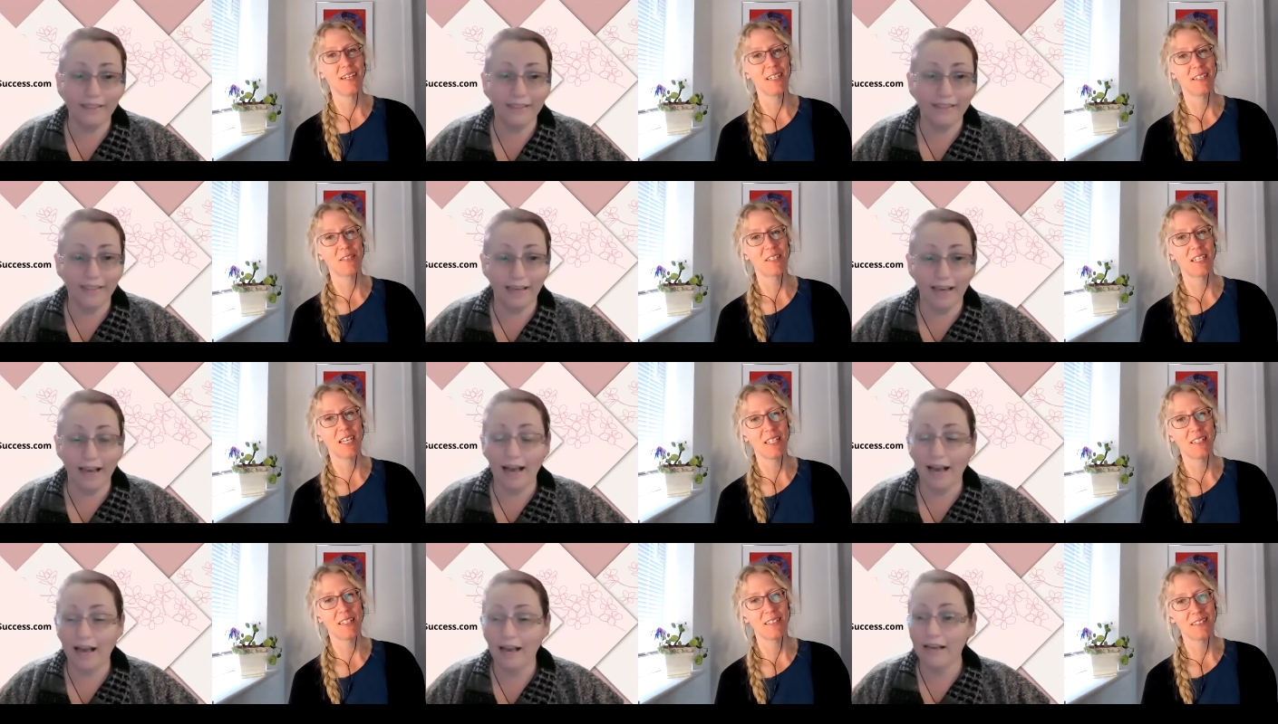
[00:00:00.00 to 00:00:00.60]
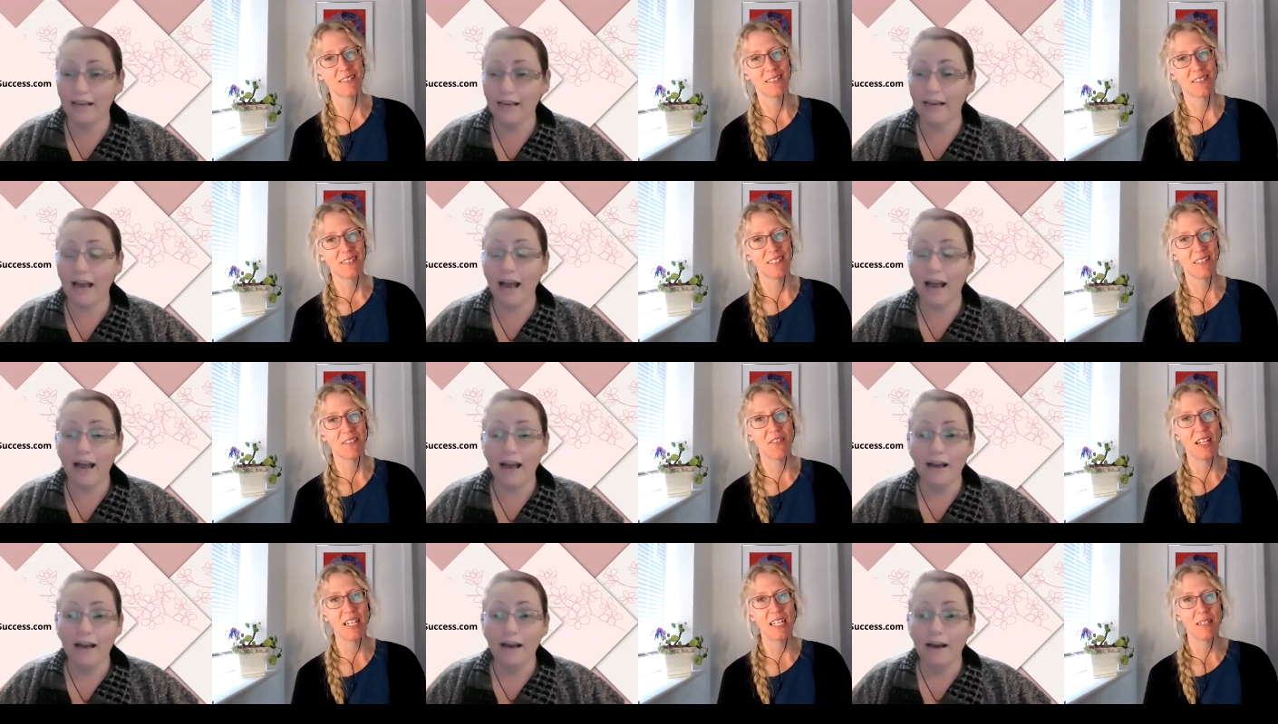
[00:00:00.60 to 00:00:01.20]
Speaker 1: I kind of
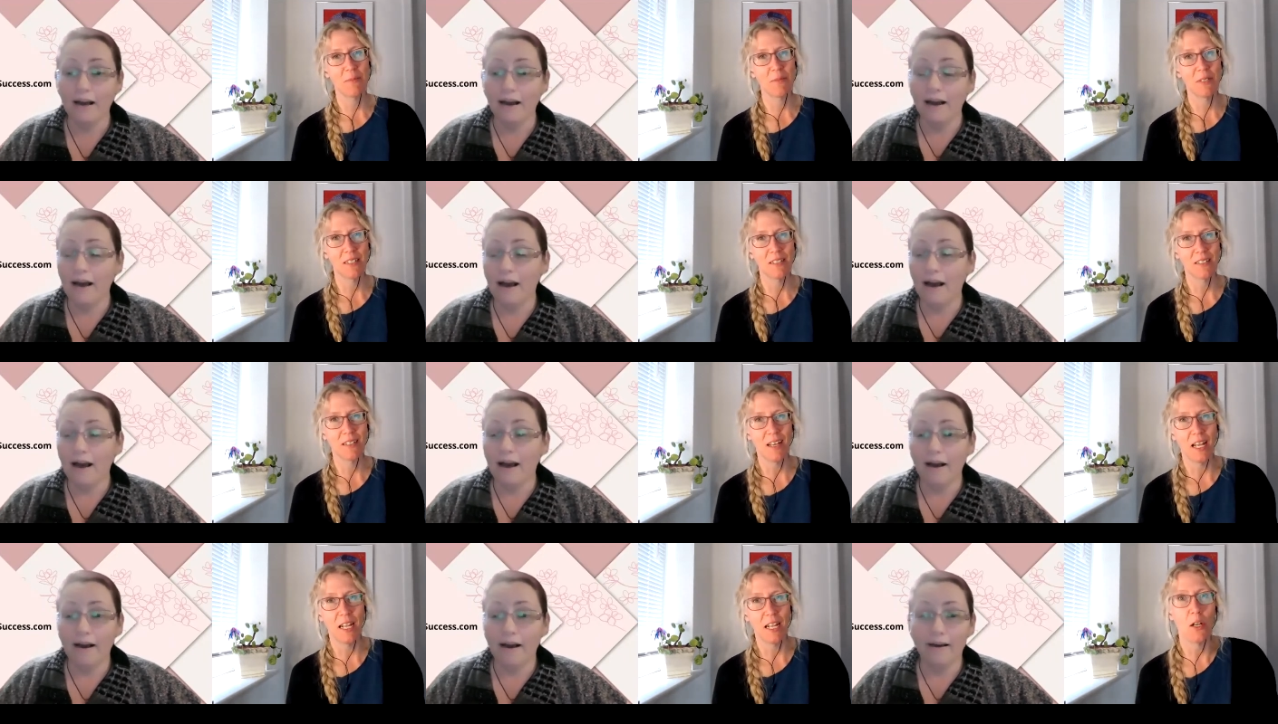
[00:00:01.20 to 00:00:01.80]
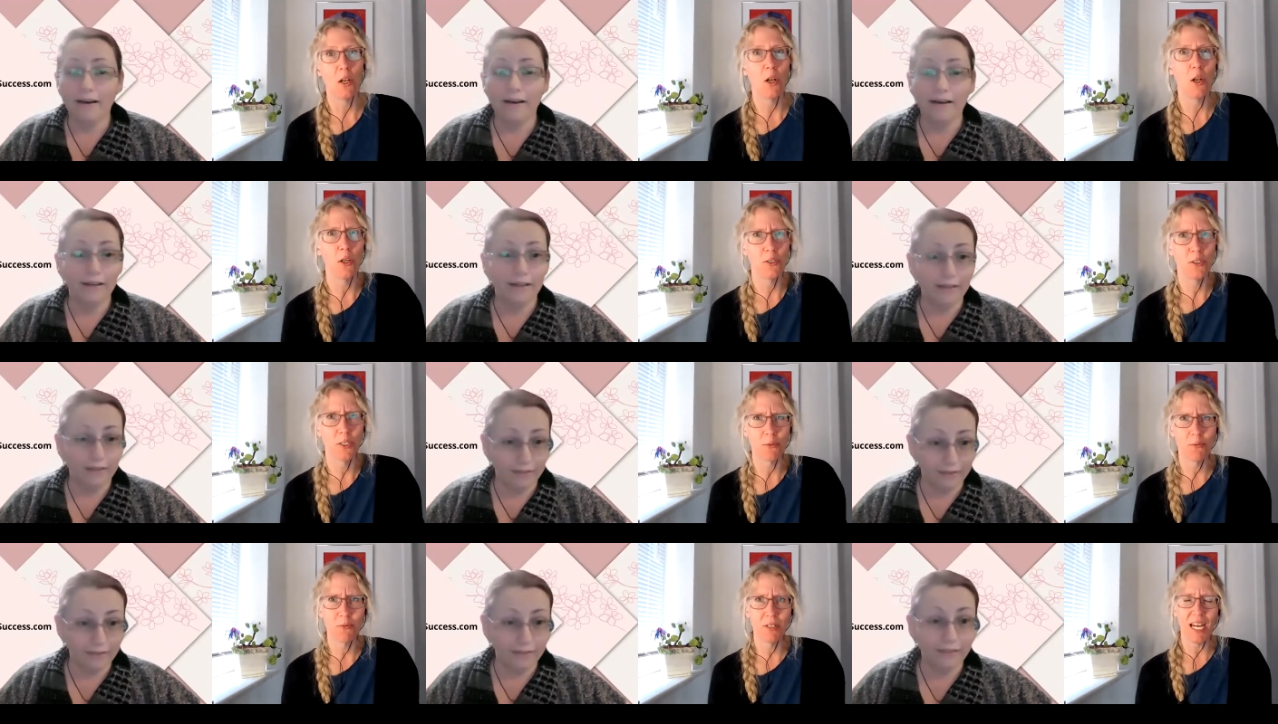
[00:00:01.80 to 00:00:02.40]
developed a, an
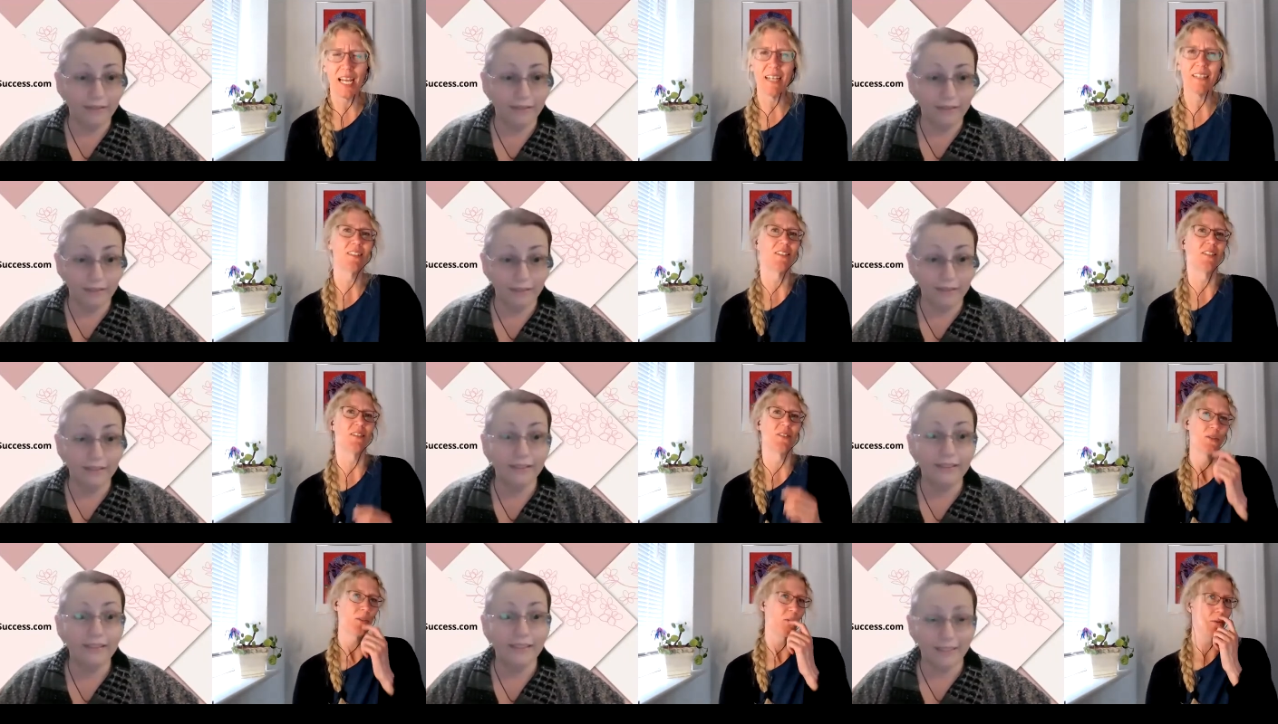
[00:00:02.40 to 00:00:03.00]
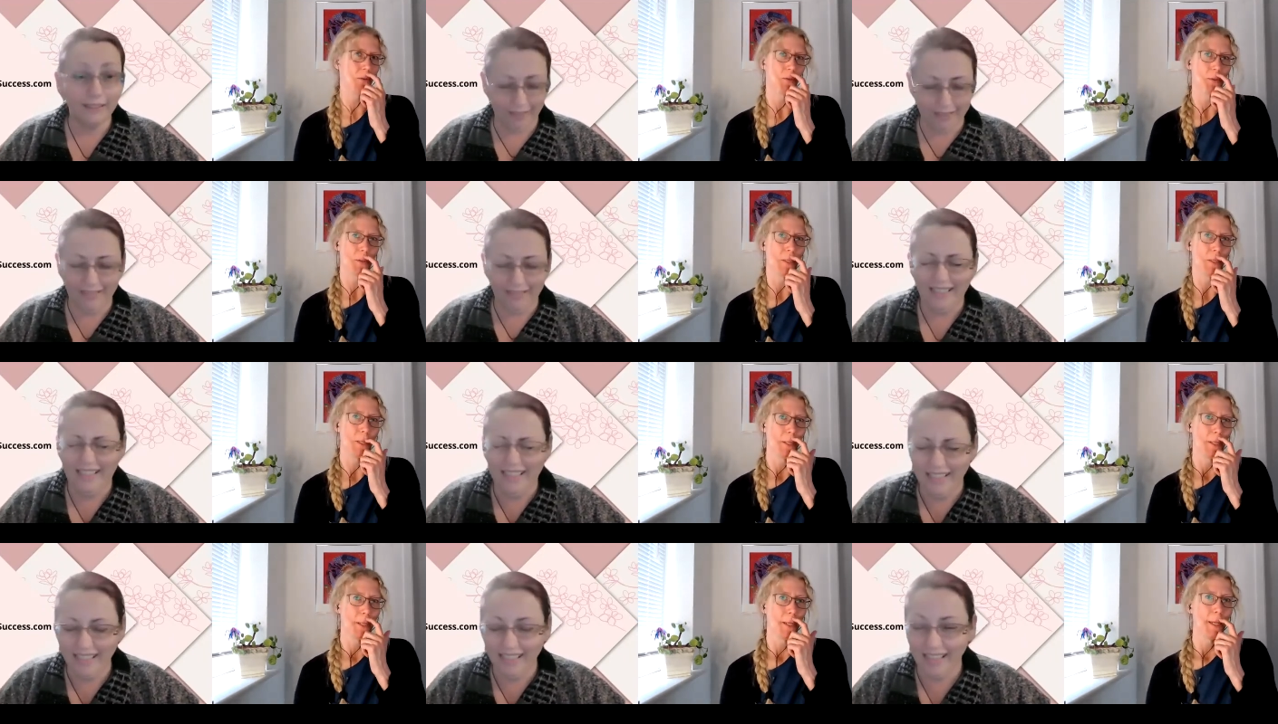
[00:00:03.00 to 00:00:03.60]
allergic reaction to,
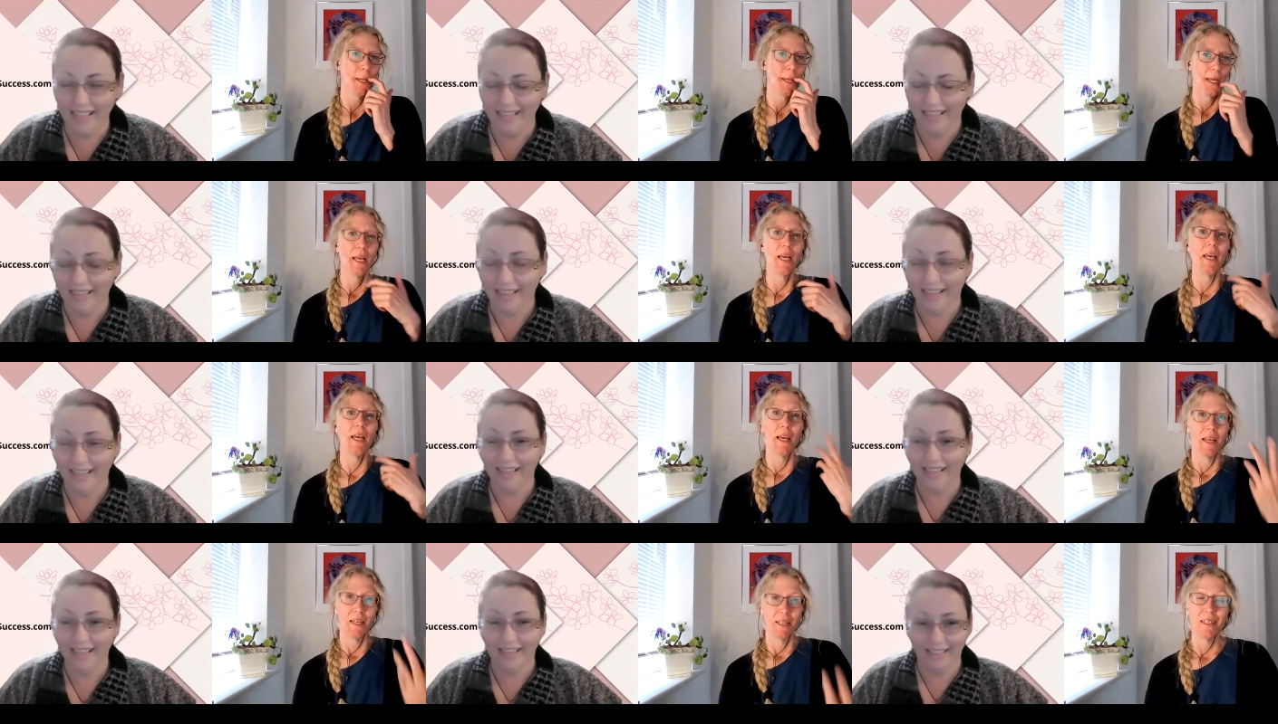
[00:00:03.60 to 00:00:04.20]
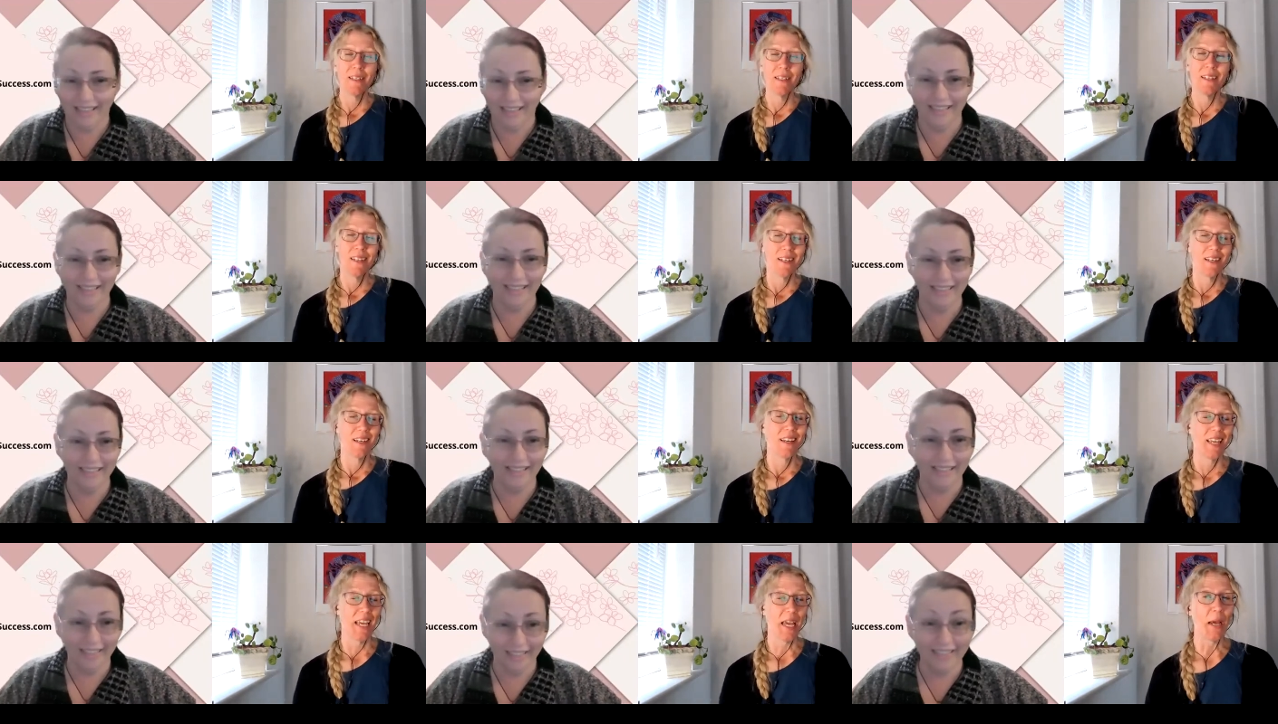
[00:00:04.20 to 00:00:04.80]

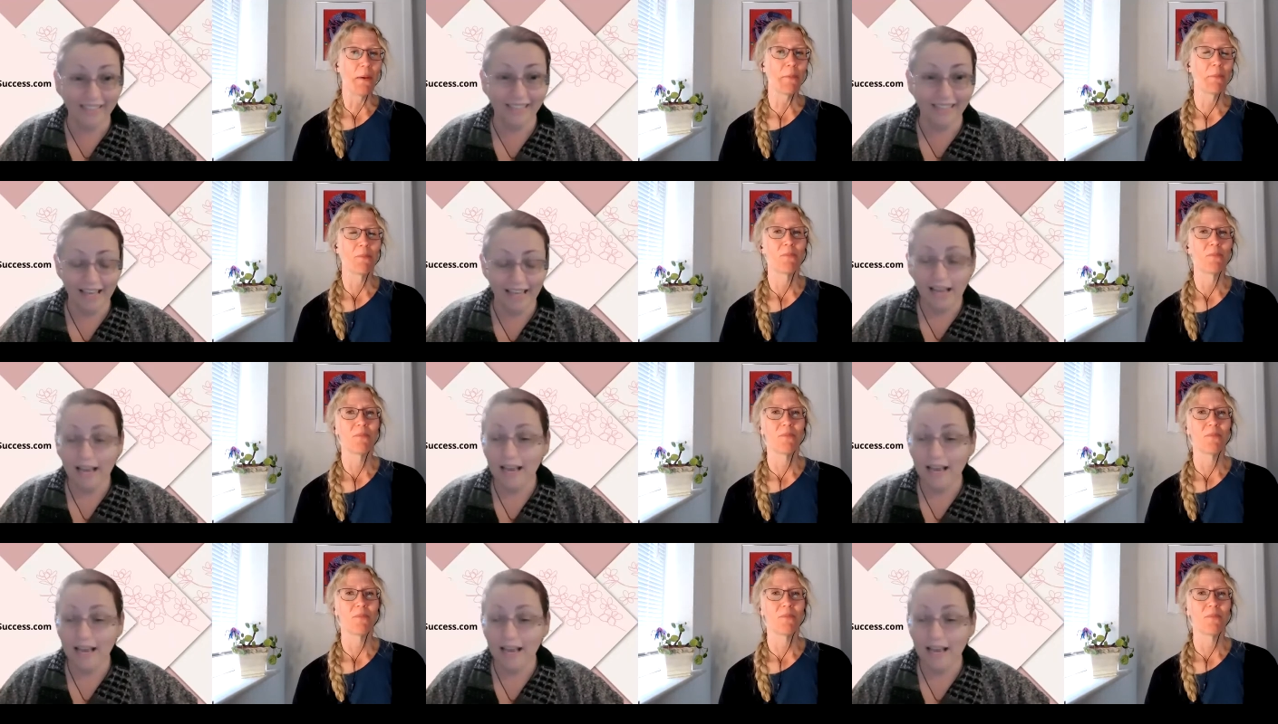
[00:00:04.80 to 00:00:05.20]
yeah.